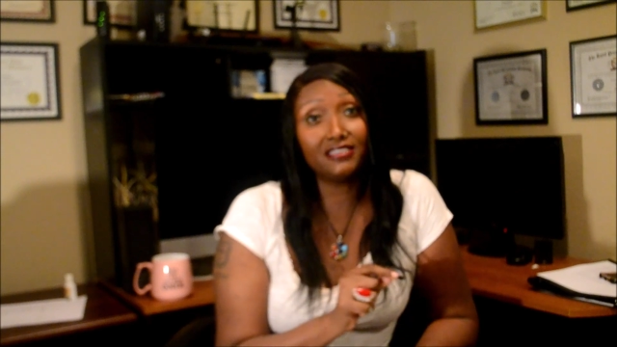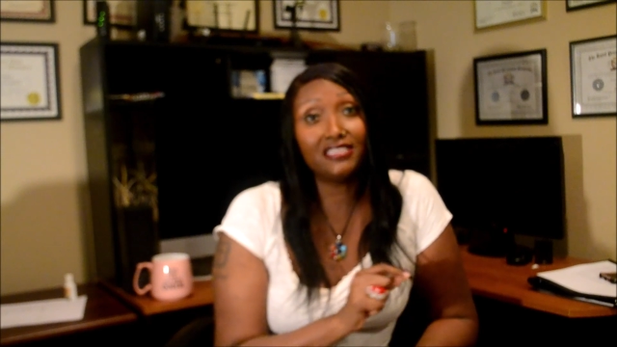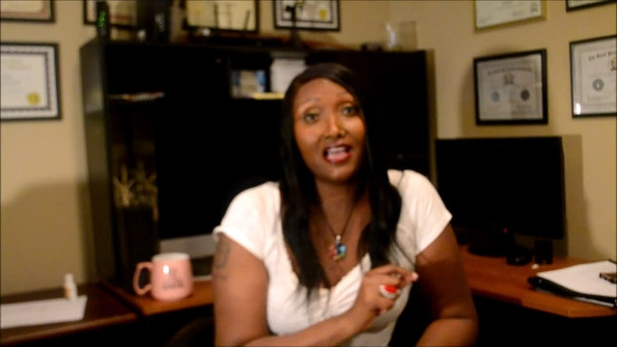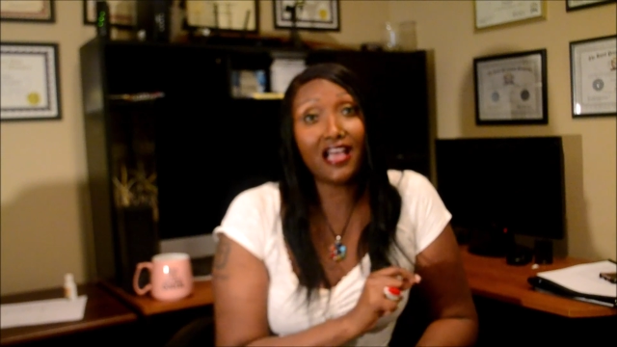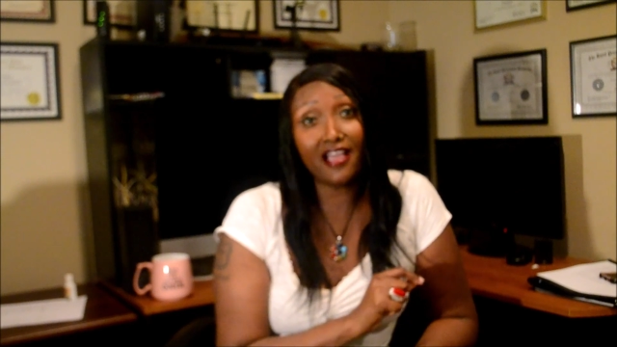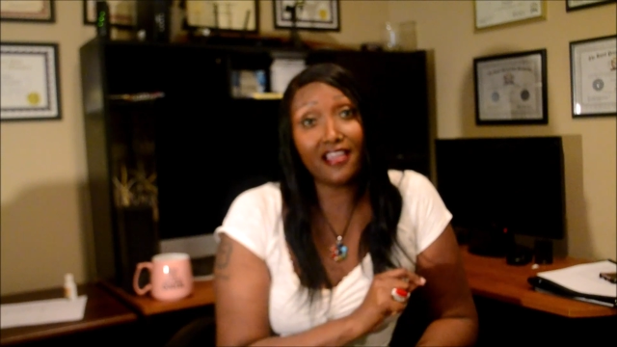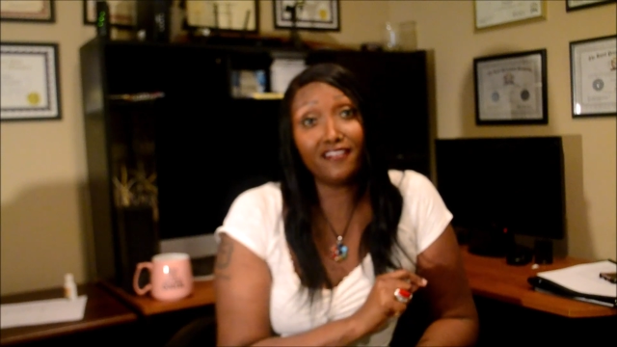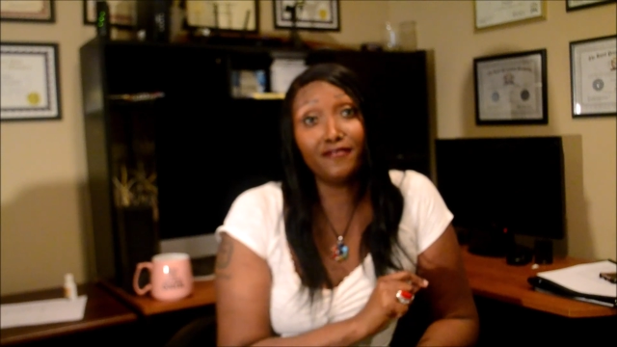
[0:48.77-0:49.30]

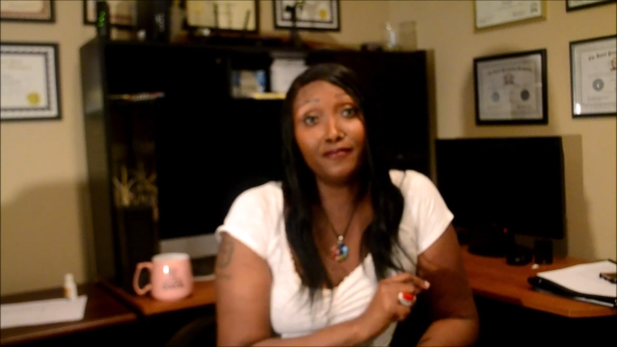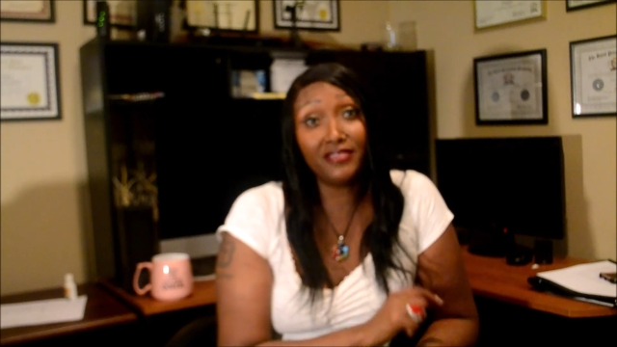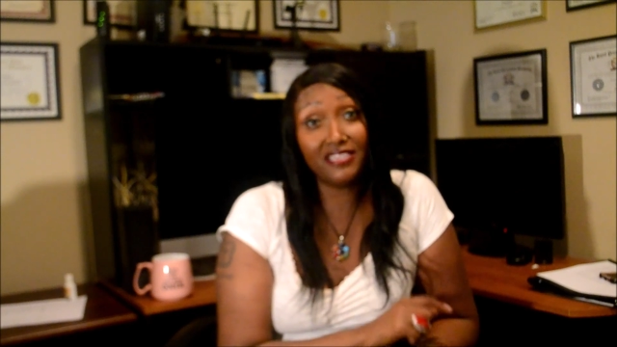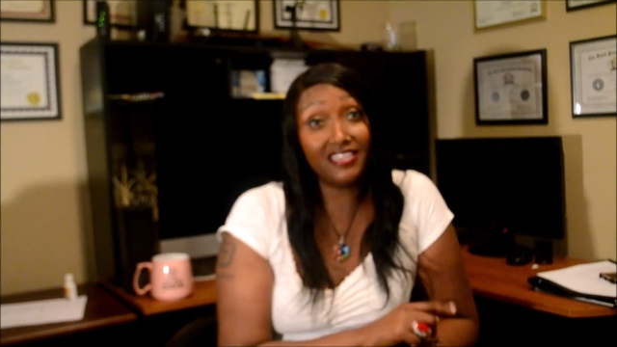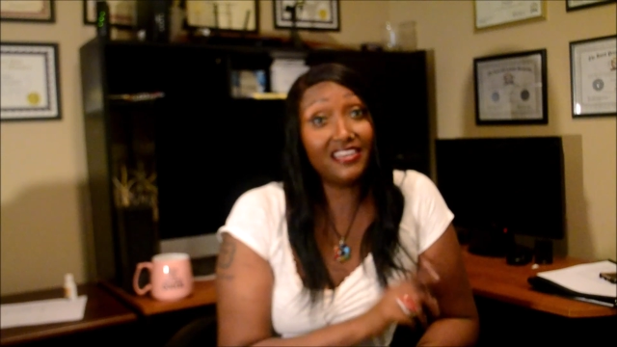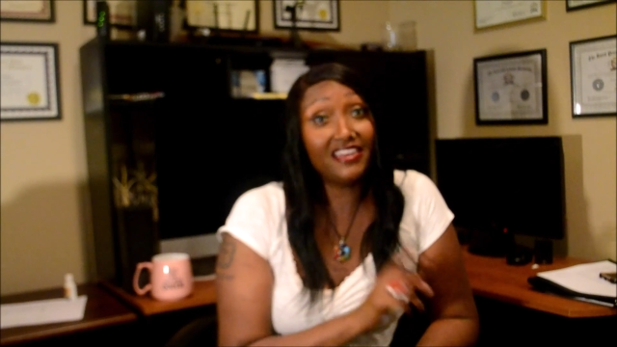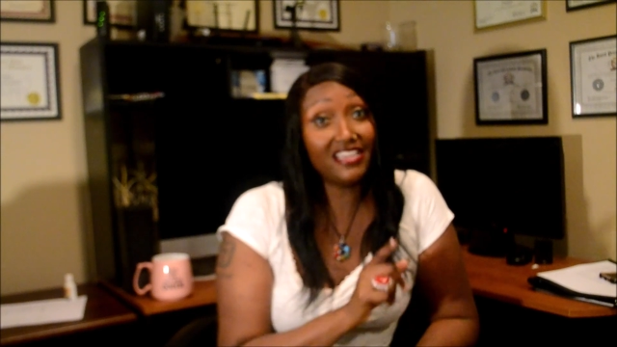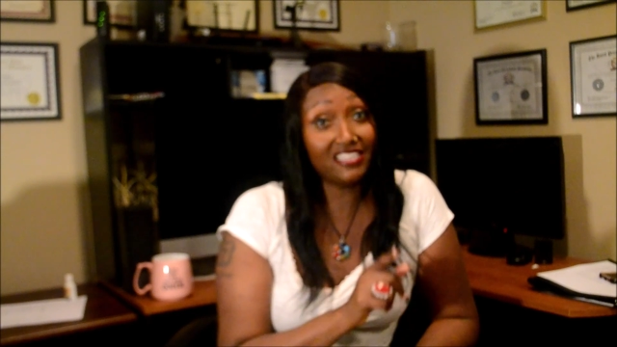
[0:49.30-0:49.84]
tired of
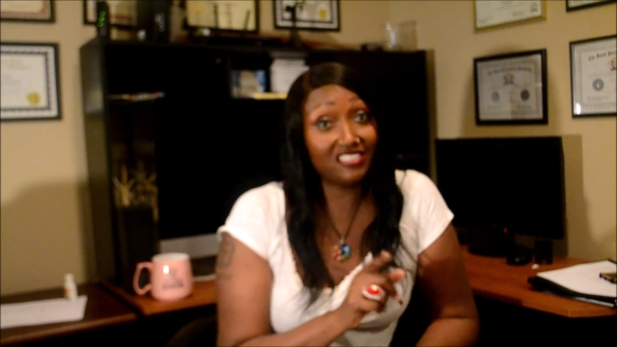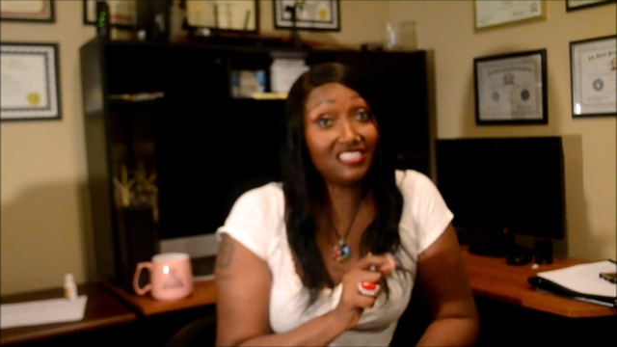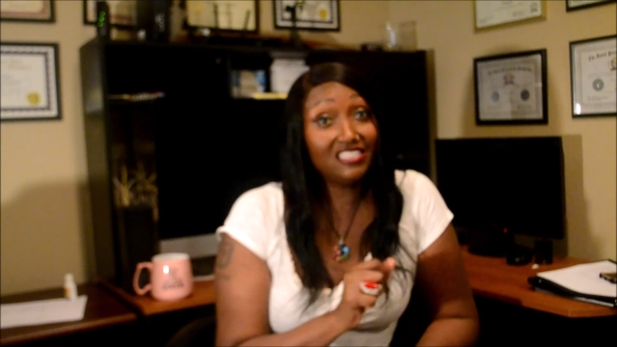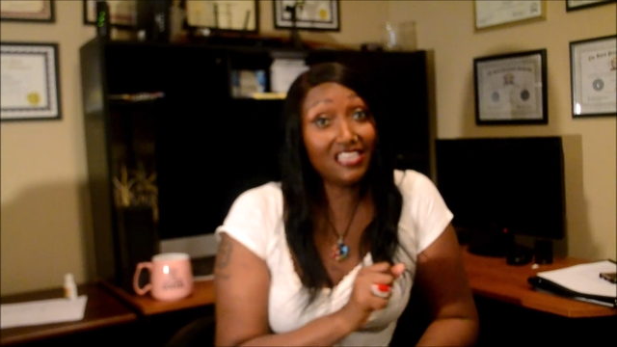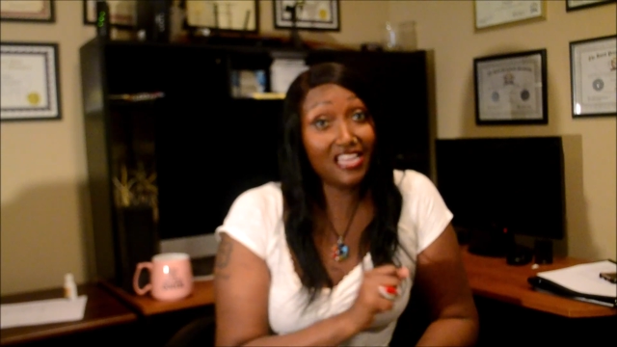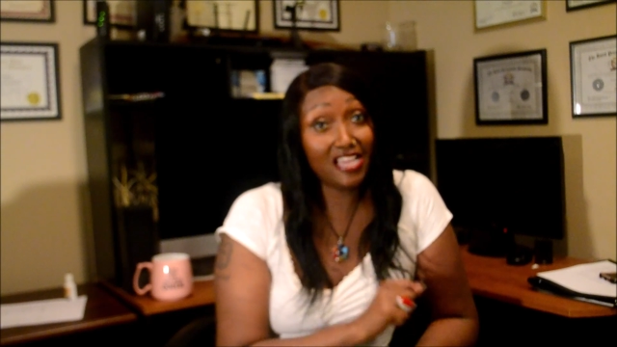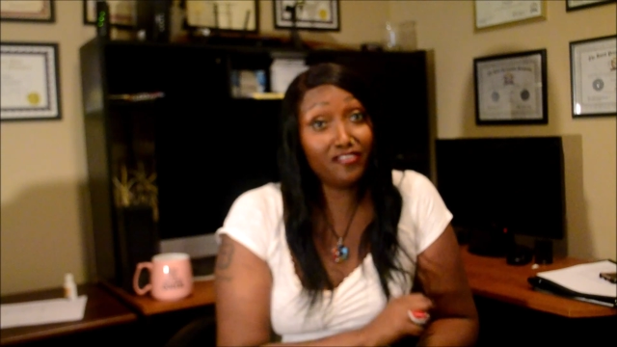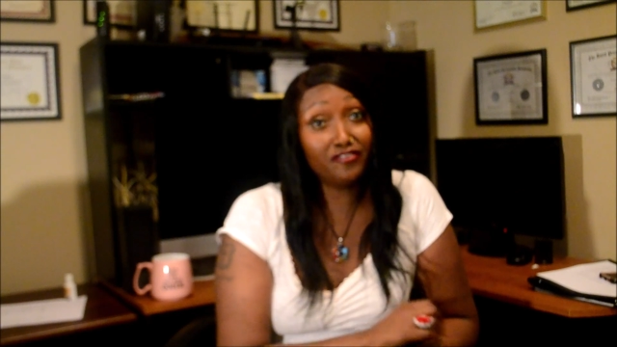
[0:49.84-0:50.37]
being next in
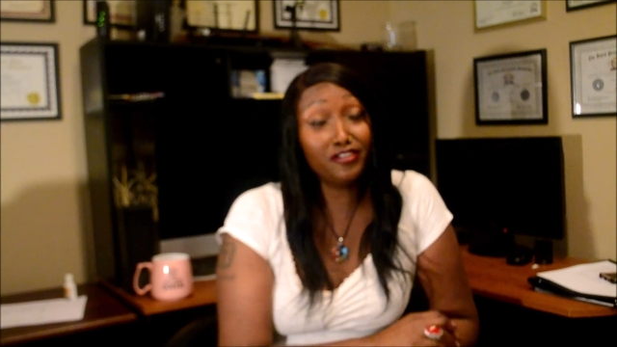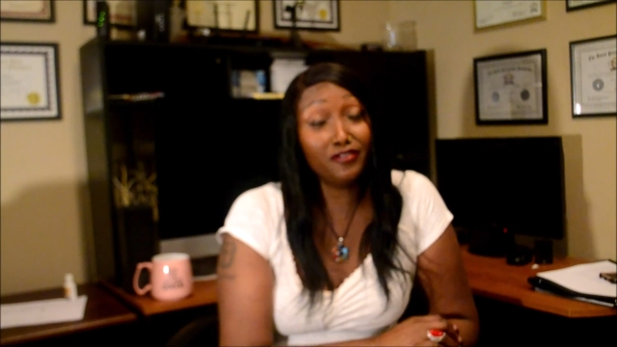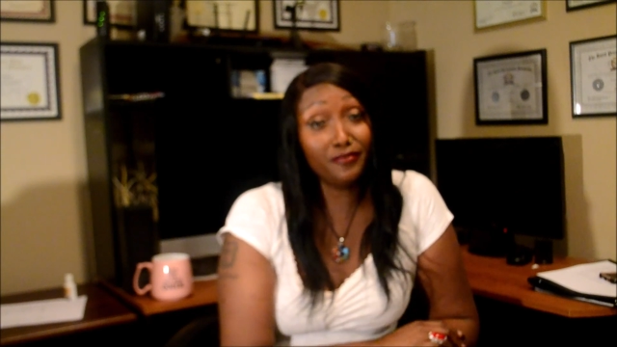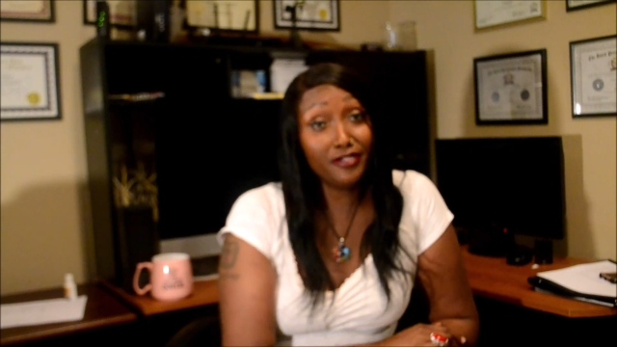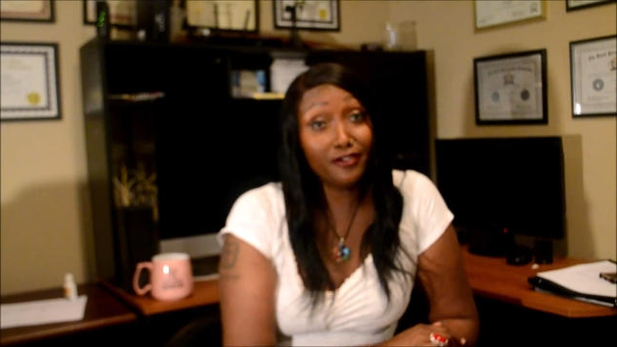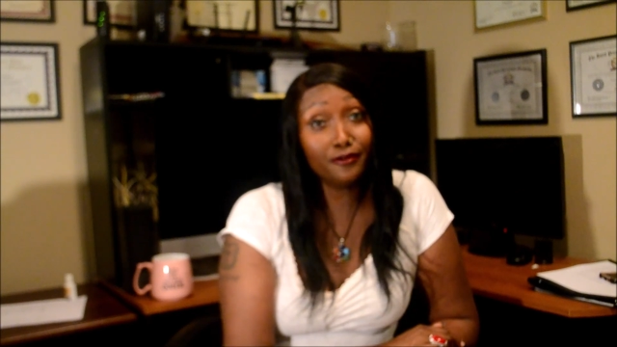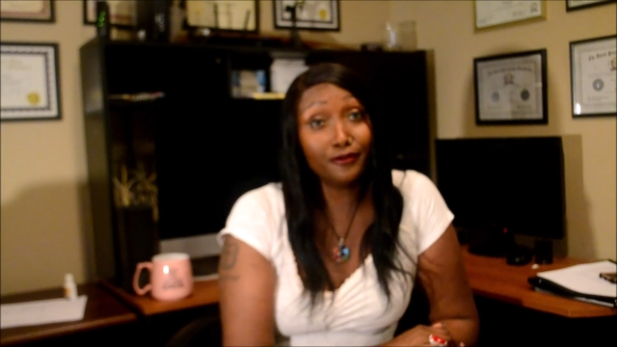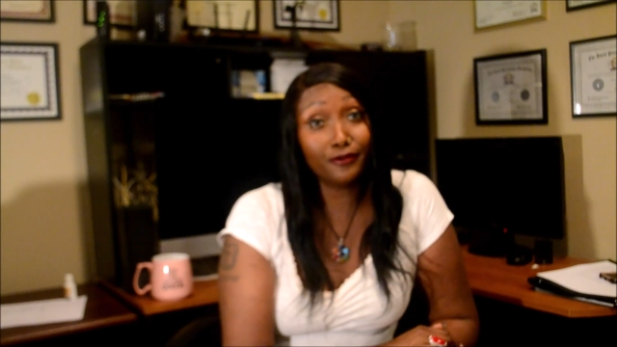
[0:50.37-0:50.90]
line for a
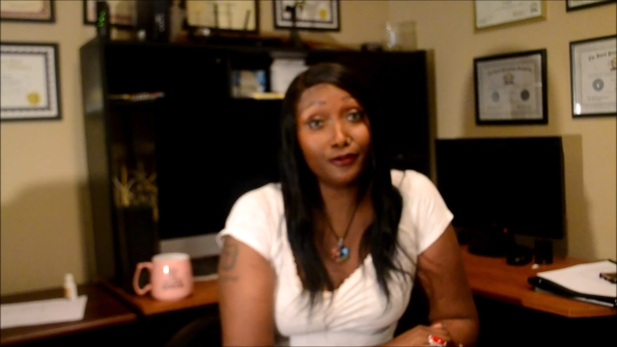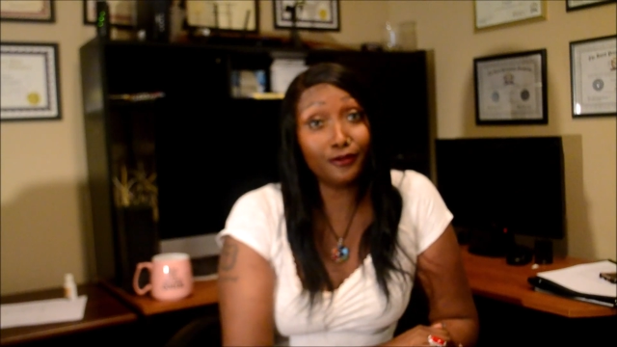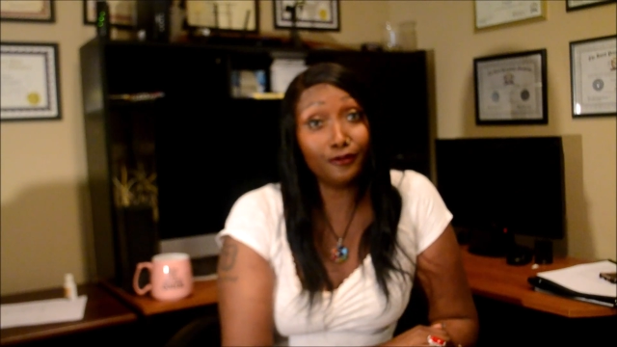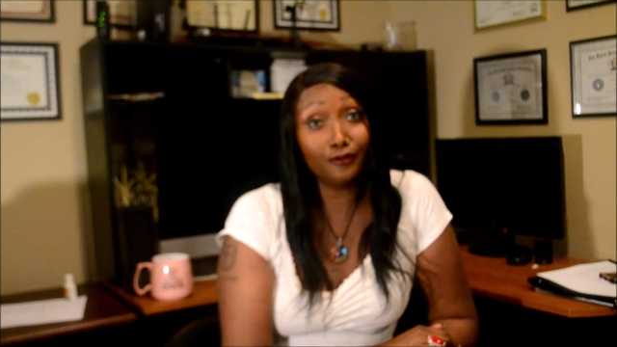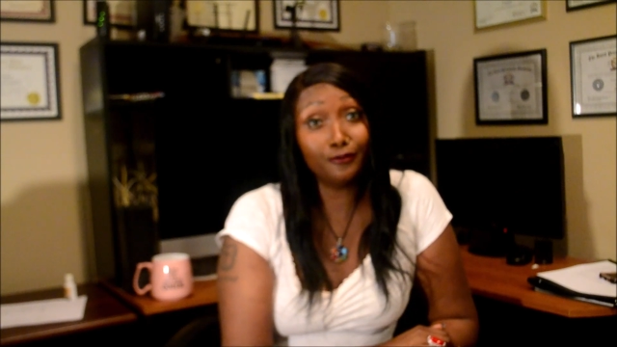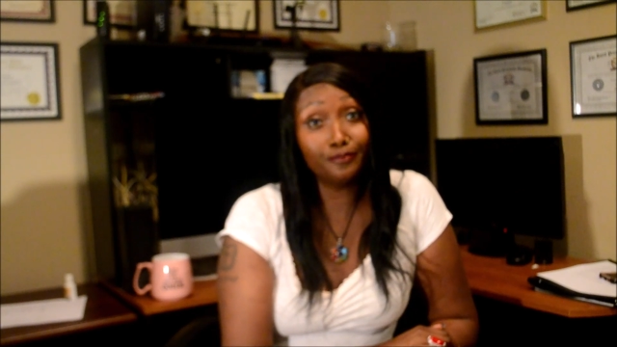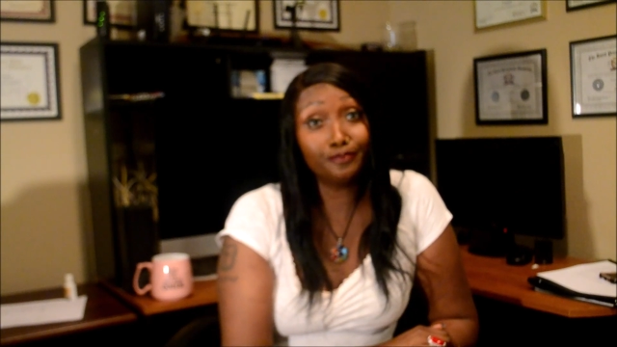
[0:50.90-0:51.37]
miracle,